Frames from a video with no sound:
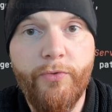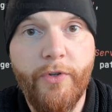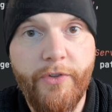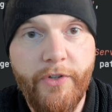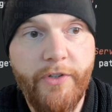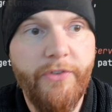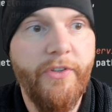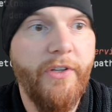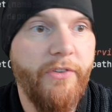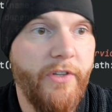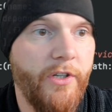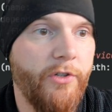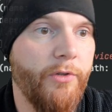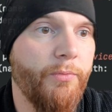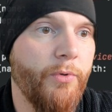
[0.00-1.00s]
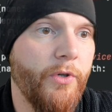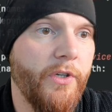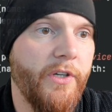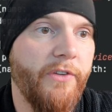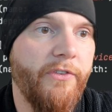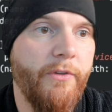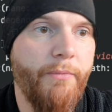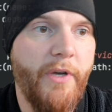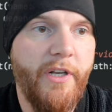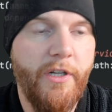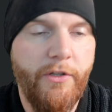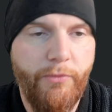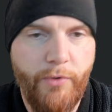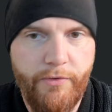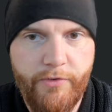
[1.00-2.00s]
for this as an entry point is the
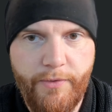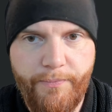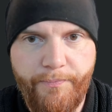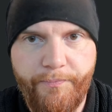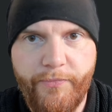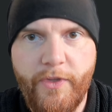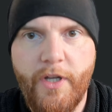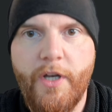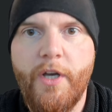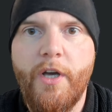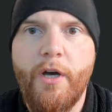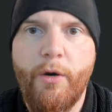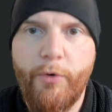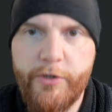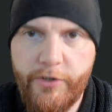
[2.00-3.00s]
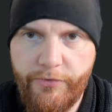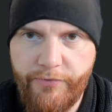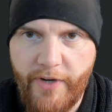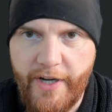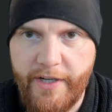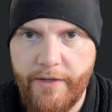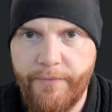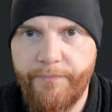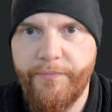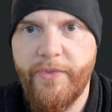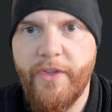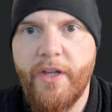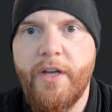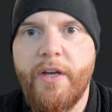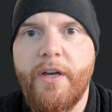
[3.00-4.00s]
main.swift, which is fine.
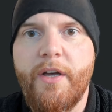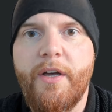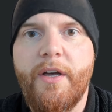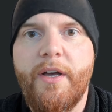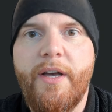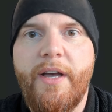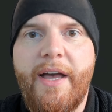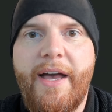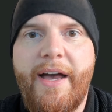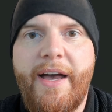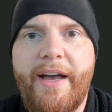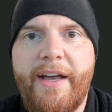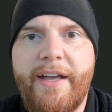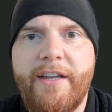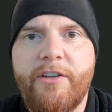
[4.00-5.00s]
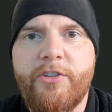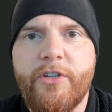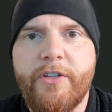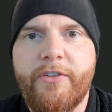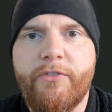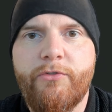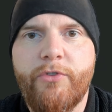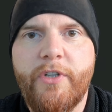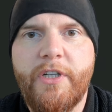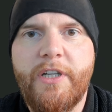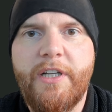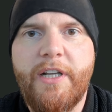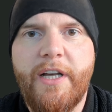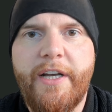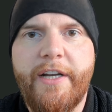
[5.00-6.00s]
I just
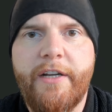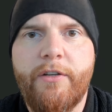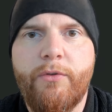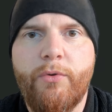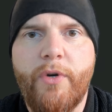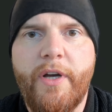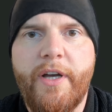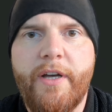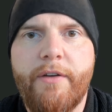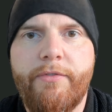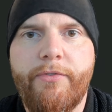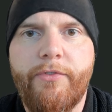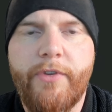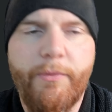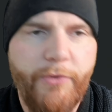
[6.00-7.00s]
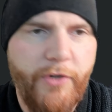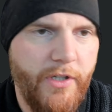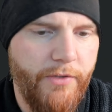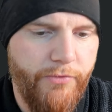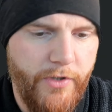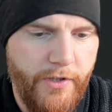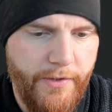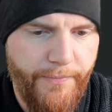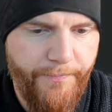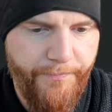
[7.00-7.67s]
really like to have something different.